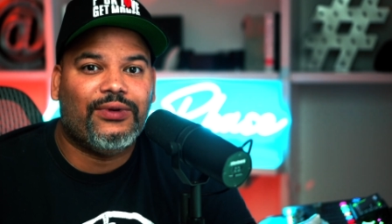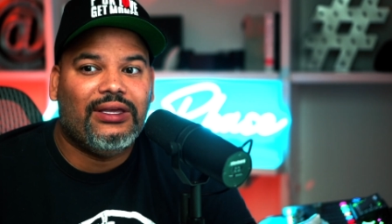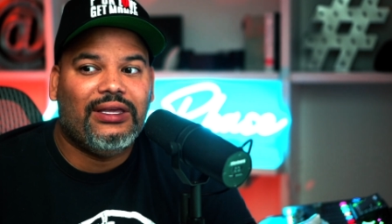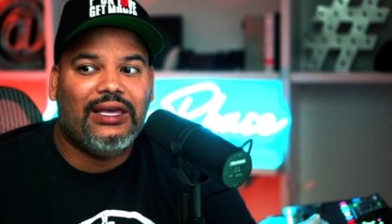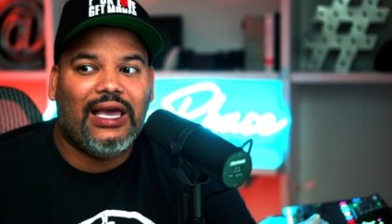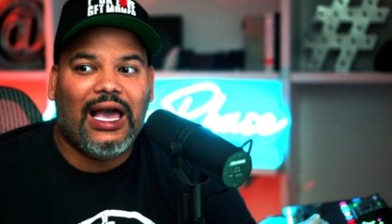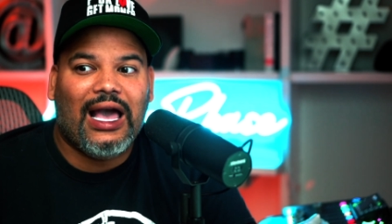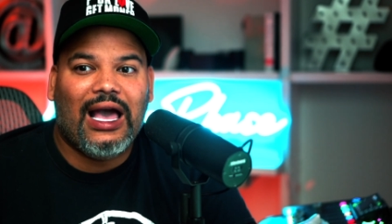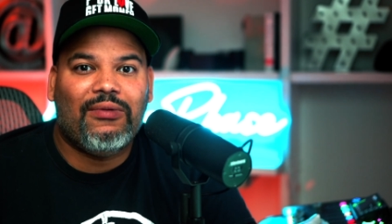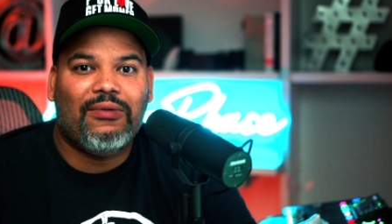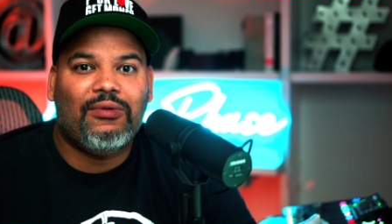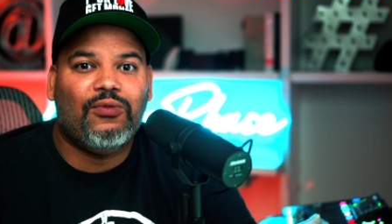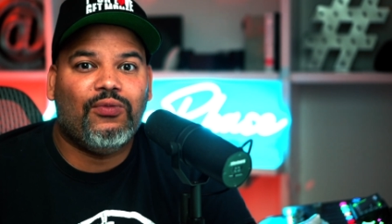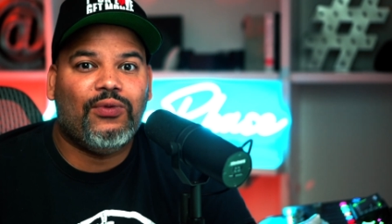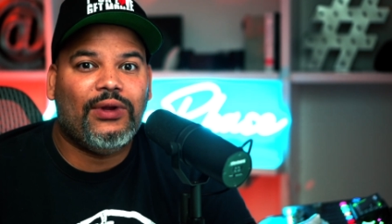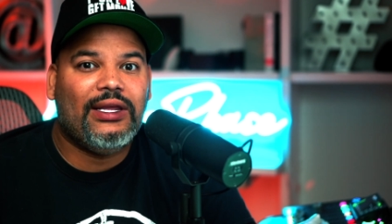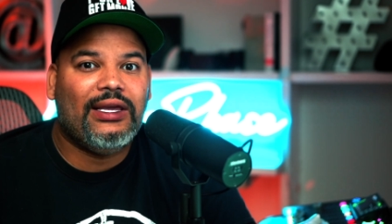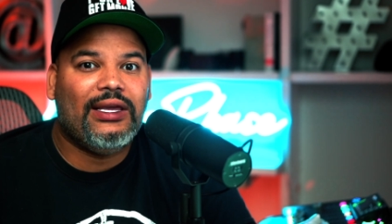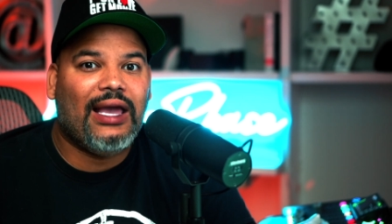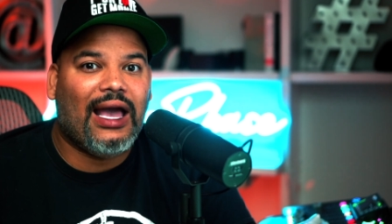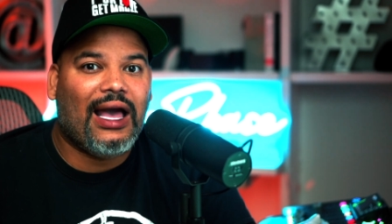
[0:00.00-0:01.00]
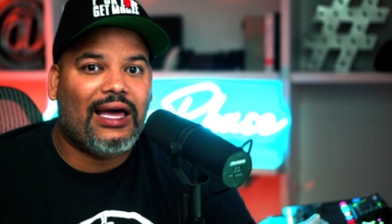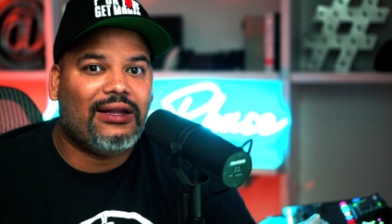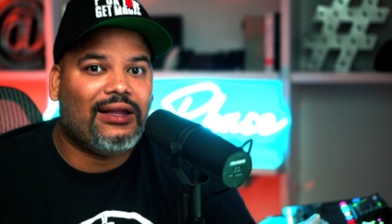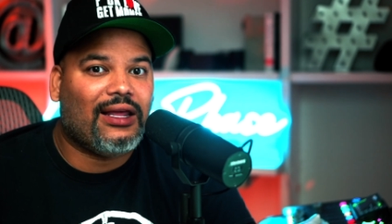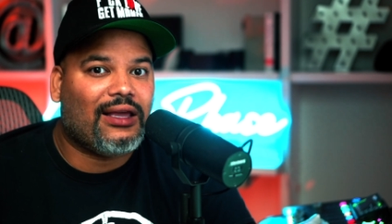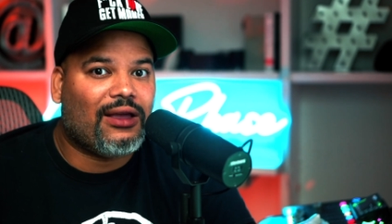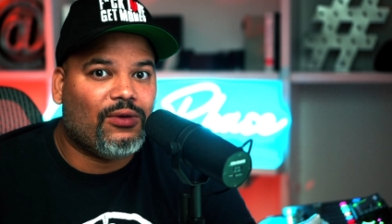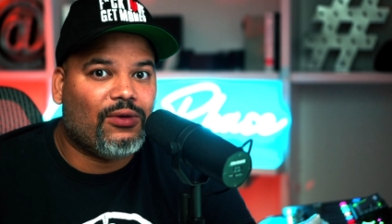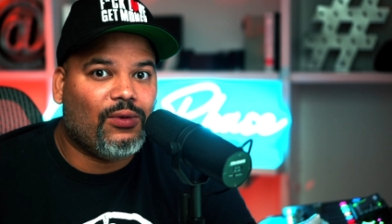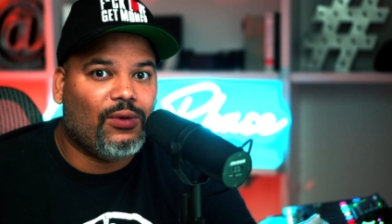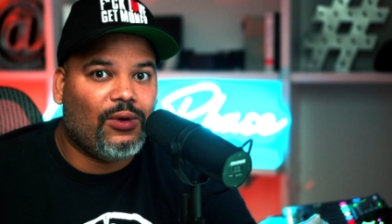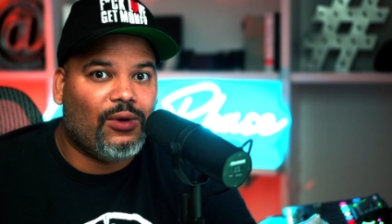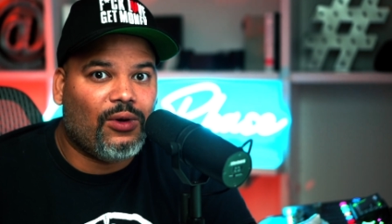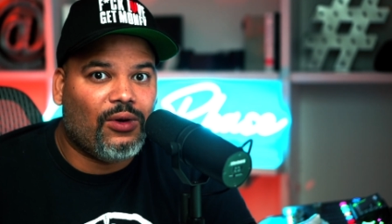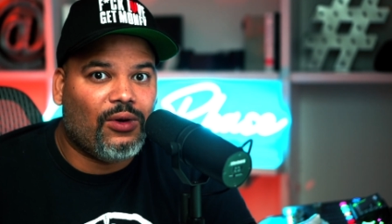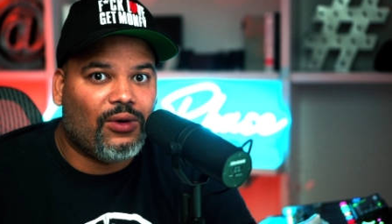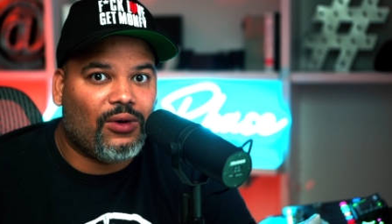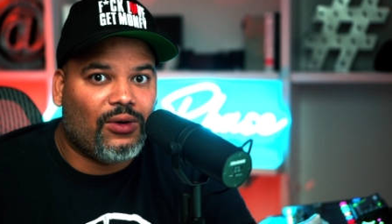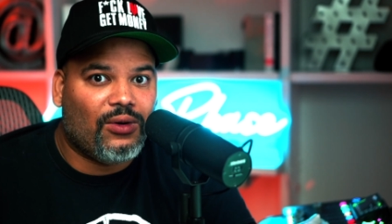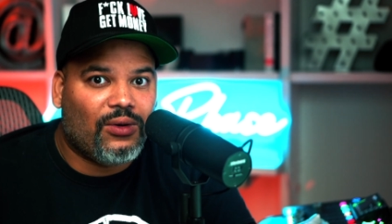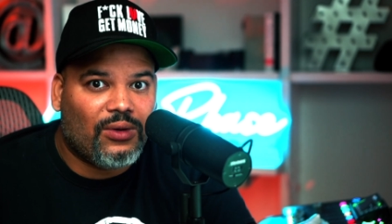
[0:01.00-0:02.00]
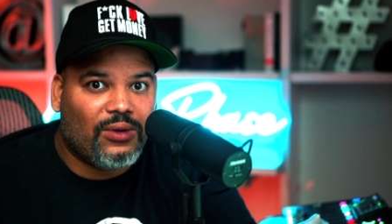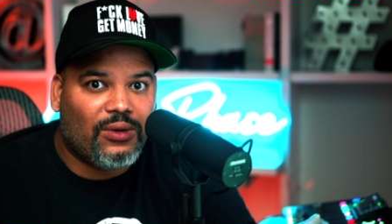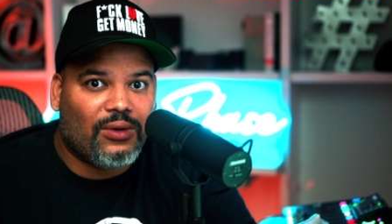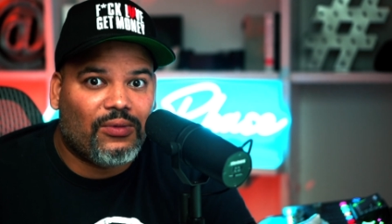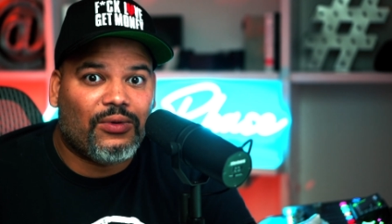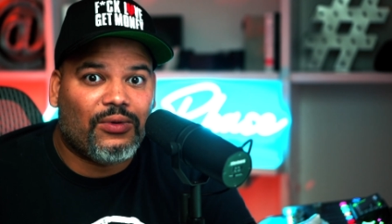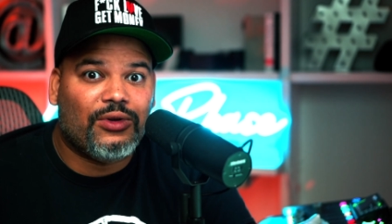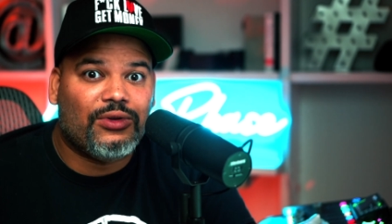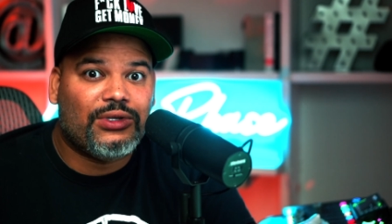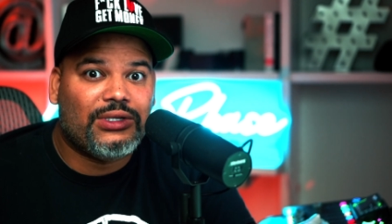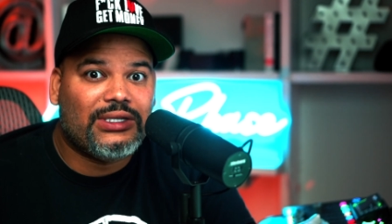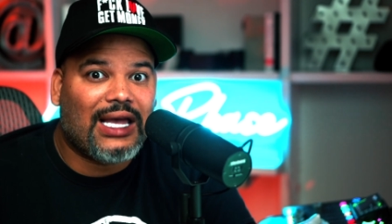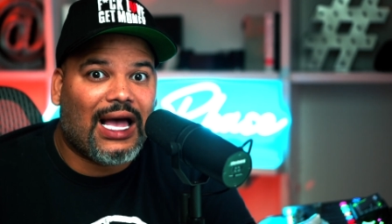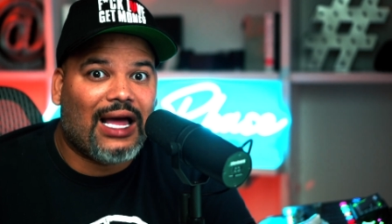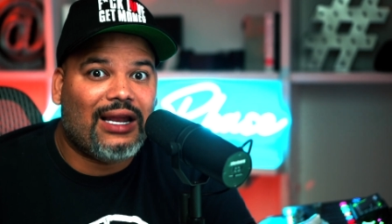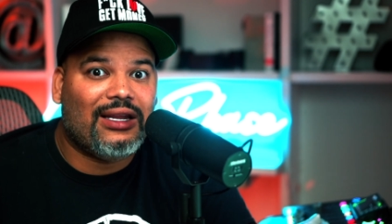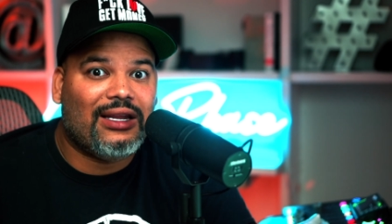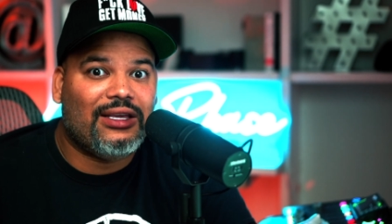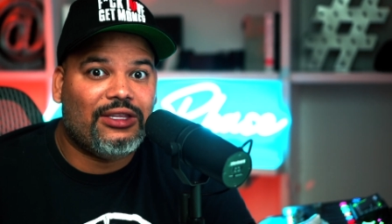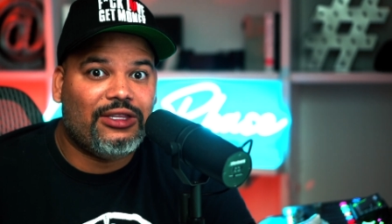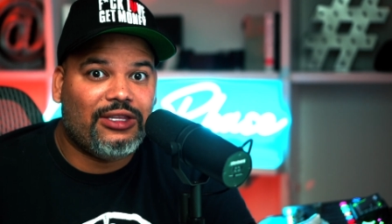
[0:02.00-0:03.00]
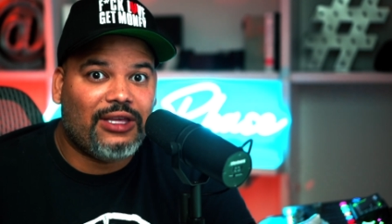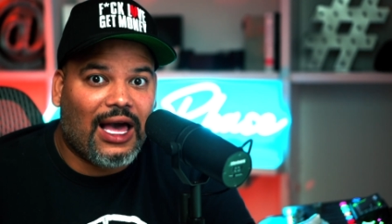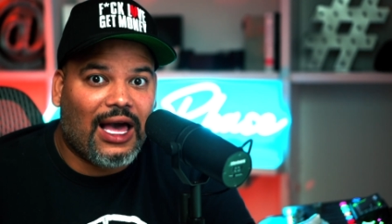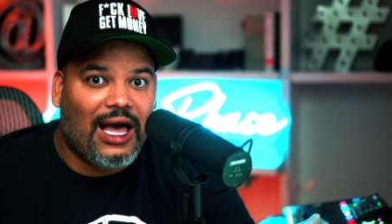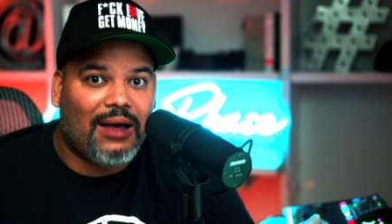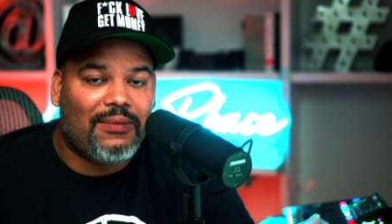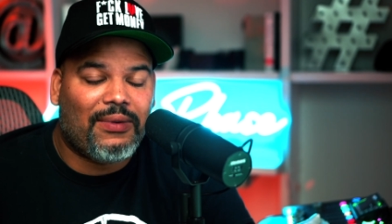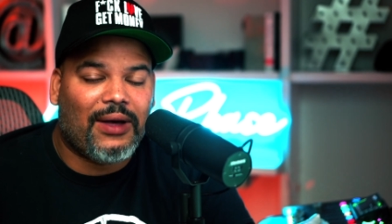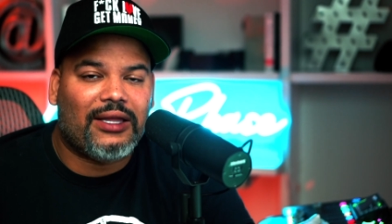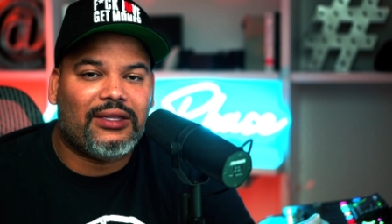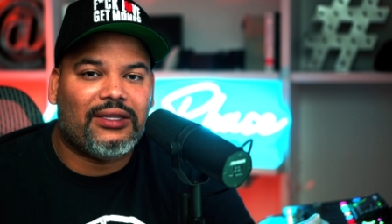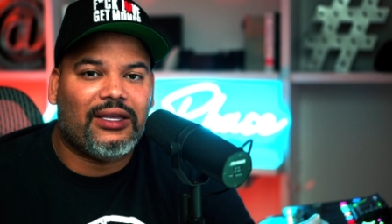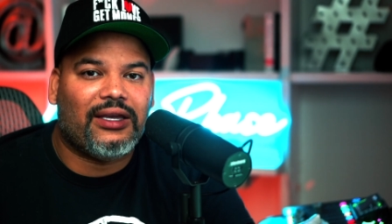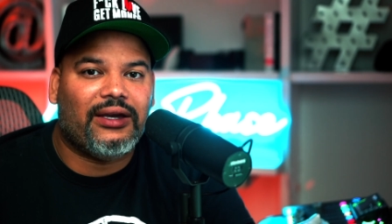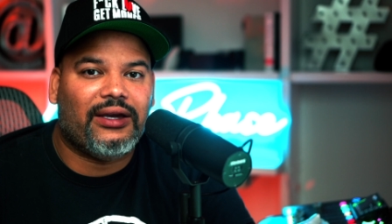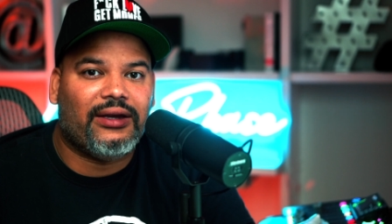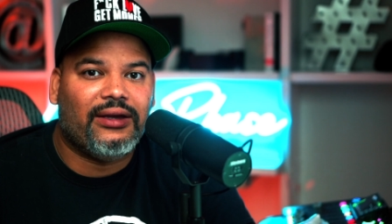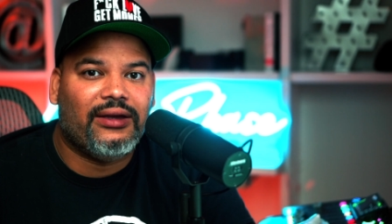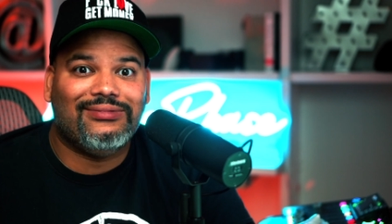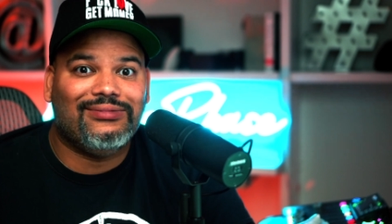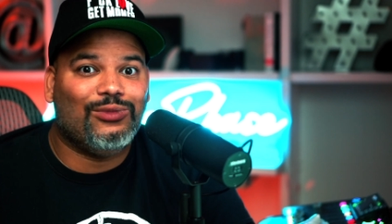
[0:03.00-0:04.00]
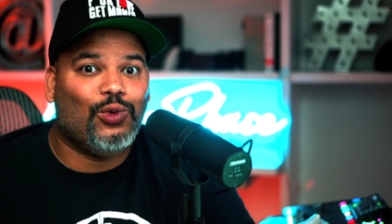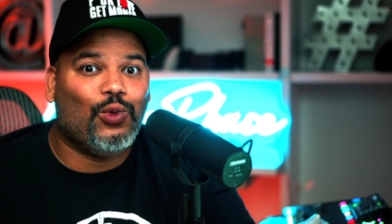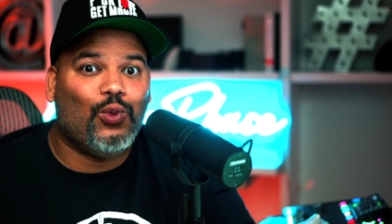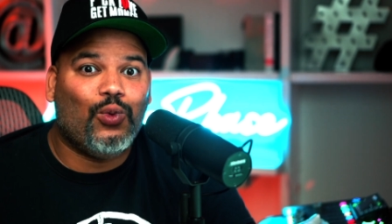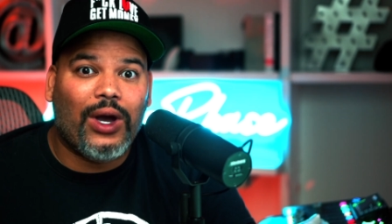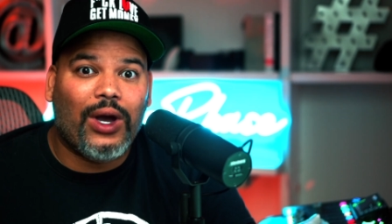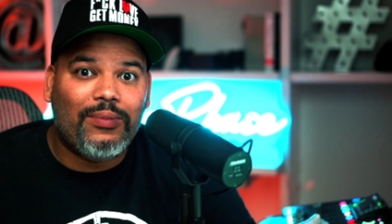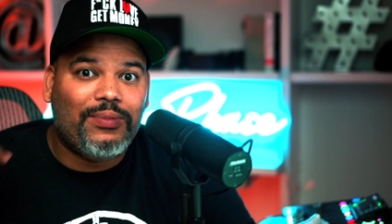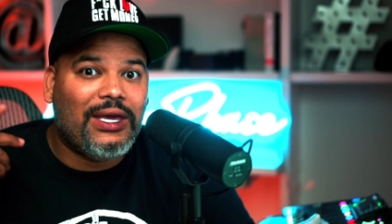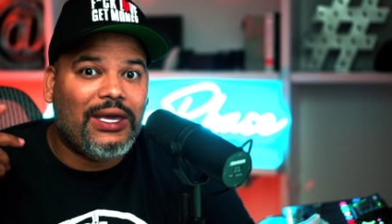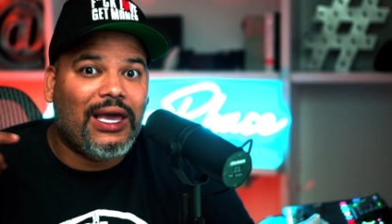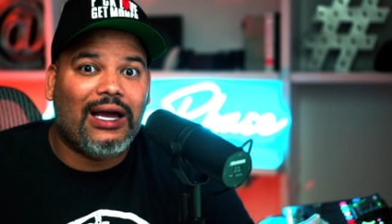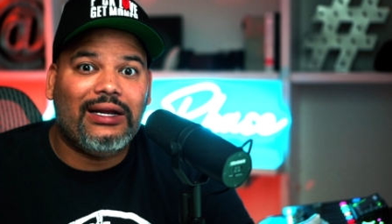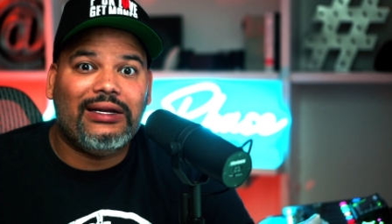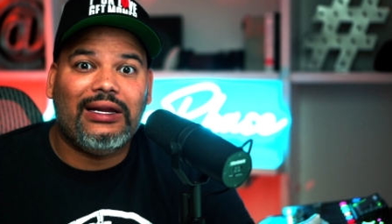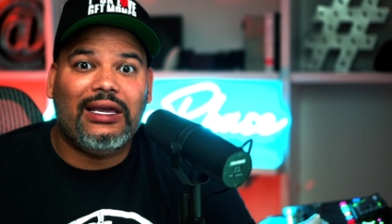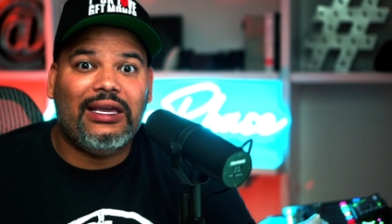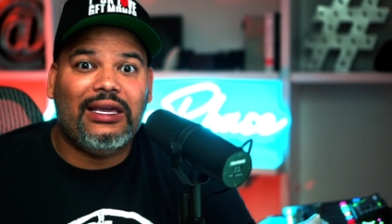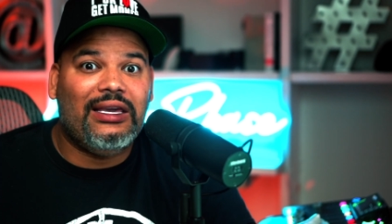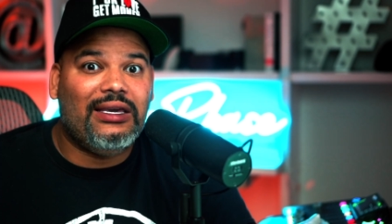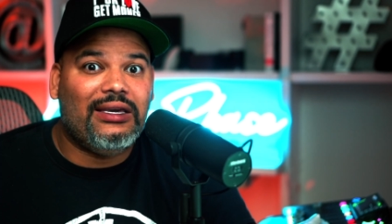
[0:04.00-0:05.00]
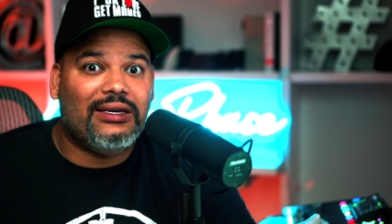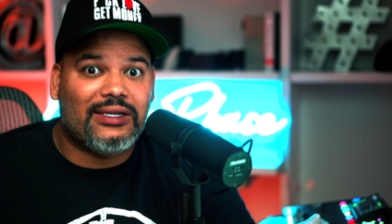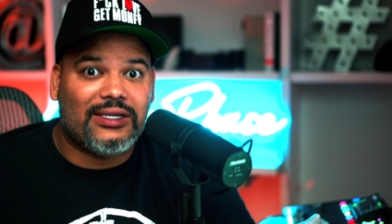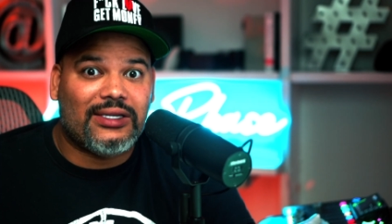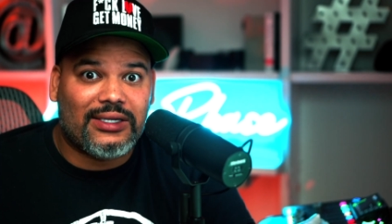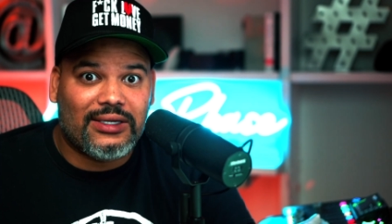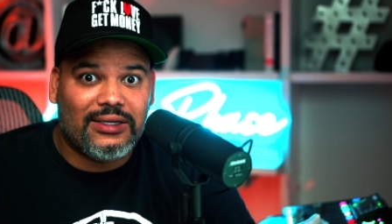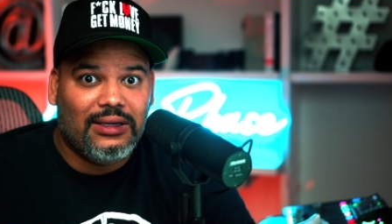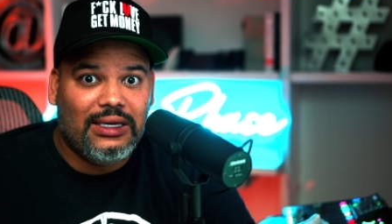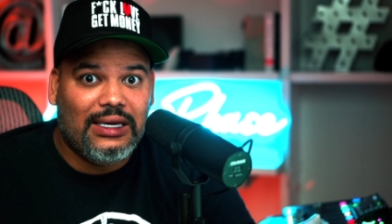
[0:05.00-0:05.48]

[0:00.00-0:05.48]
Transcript: you haven't really had like a, a, a, a real solid job out there. What behind the ears?